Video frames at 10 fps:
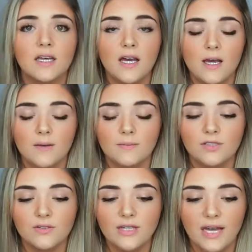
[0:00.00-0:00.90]
Um,
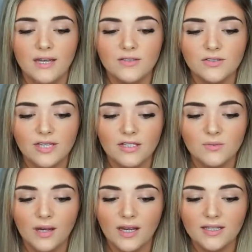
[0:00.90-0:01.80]
so yeah, exercise
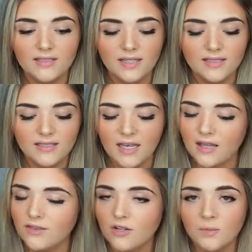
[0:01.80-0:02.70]
wise, I'd
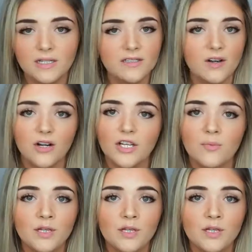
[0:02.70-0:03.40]
say 30 minutes of cardio